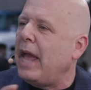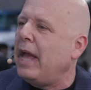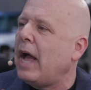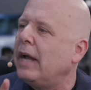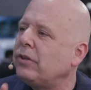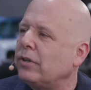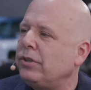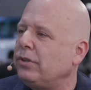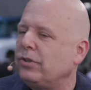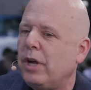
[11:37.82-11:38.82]
AI
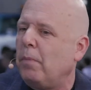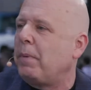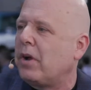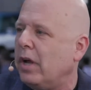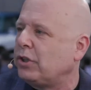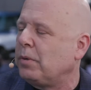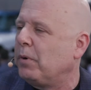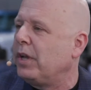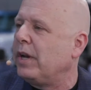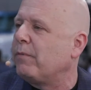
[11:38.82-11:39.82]
doesn't just help a
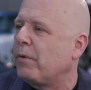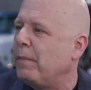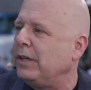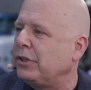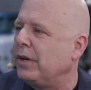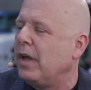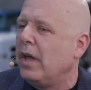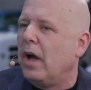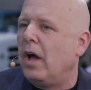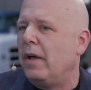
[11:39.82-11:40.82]
customer get information,
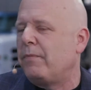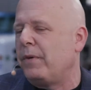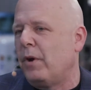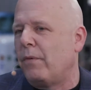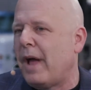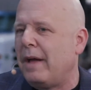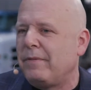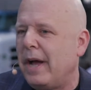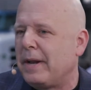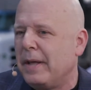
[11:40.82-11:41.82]
if
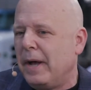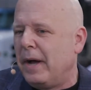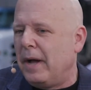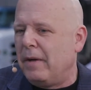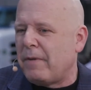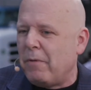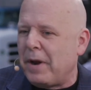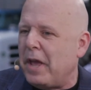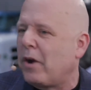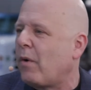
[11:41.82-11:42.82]
I
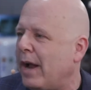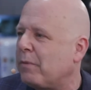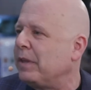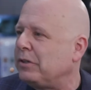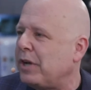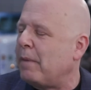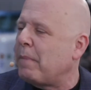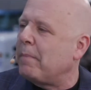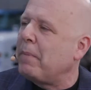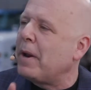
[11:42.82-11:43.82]
want to interact with a
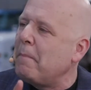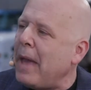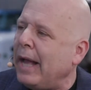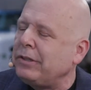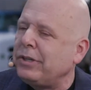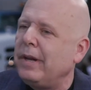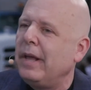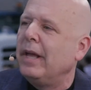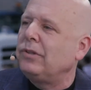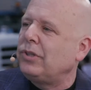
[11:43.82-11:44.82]
chatbot, but imagine
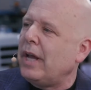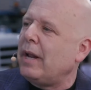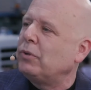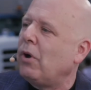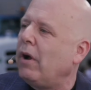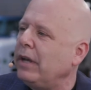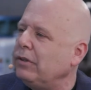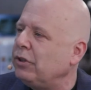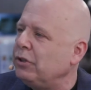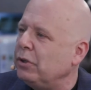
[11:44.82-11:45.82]
instead I'm
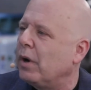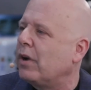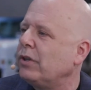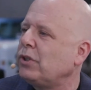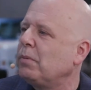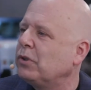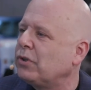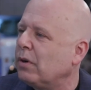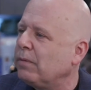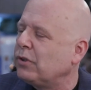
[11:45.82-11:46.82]
talking to you, a customer
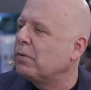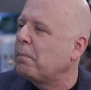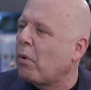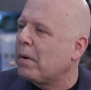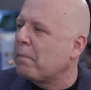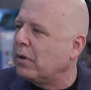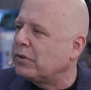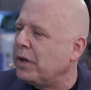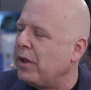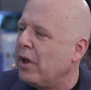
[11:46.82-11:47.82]
service support
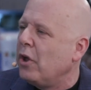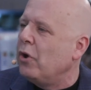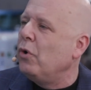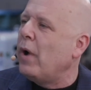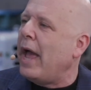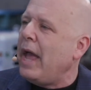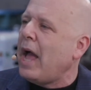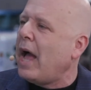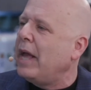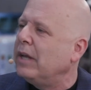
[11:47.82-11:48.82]
person, who
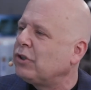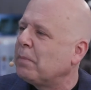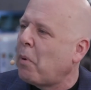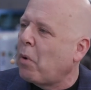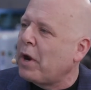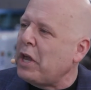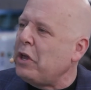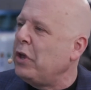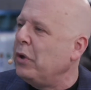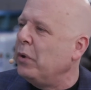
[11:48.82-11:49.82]
AI is supporting
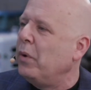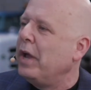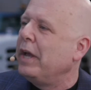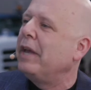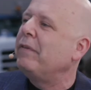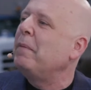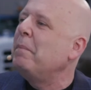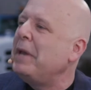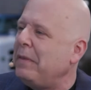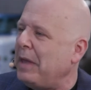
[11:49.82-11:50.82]
you,
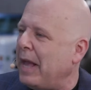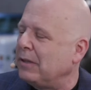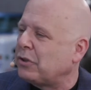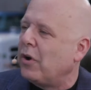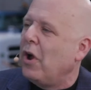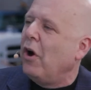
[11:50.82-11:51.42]
giving me the answer.